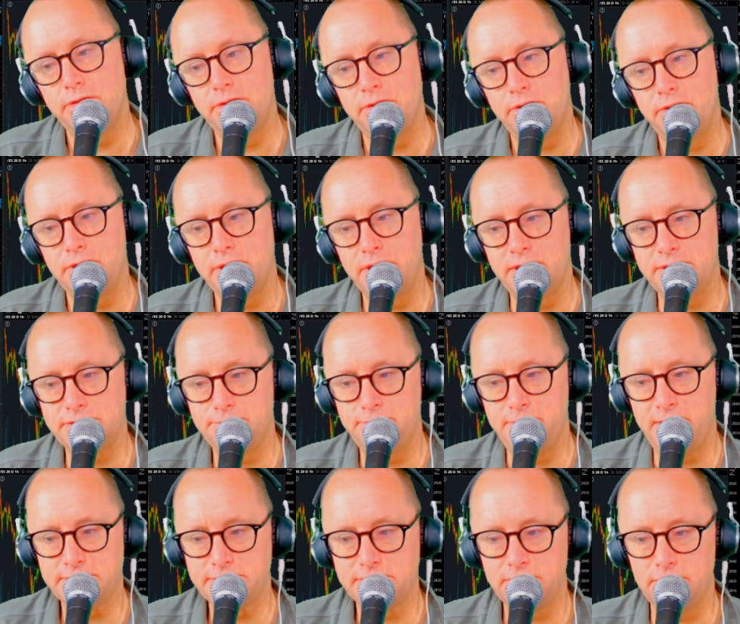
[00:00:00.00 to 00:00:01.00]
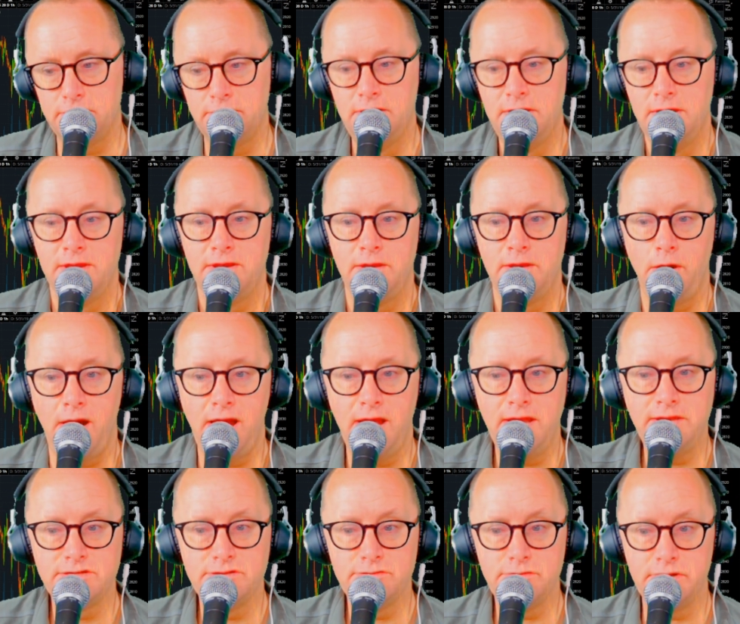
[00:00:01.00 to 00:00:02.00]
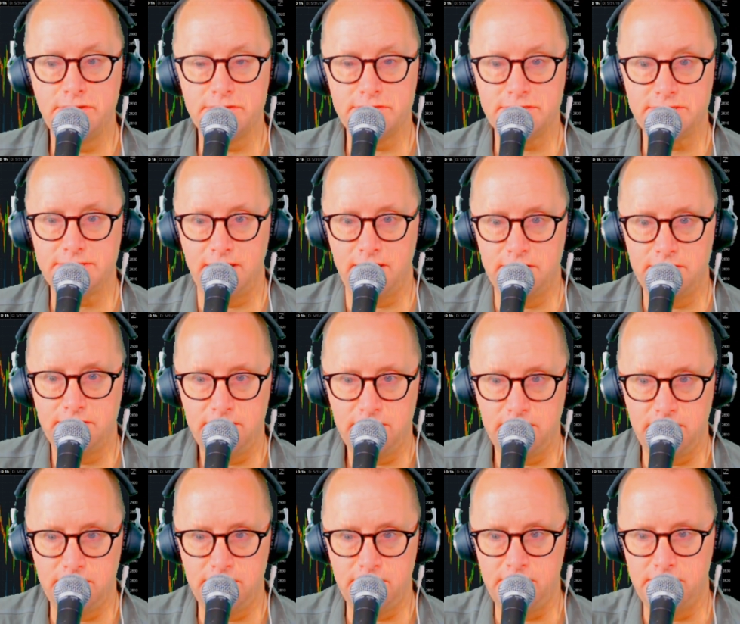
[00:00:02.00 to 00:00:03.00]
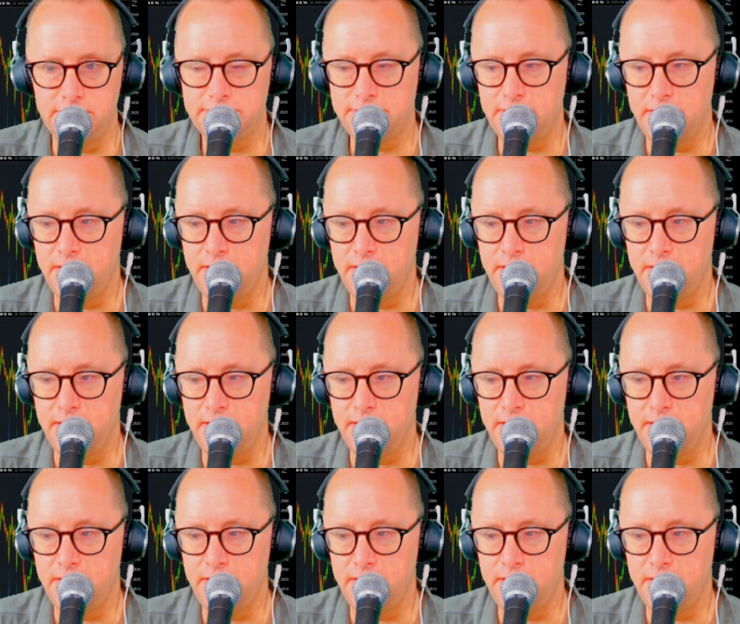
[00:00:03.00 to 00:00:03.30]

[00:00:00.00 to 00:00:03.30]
against Mexico. Now, I do understand it. It is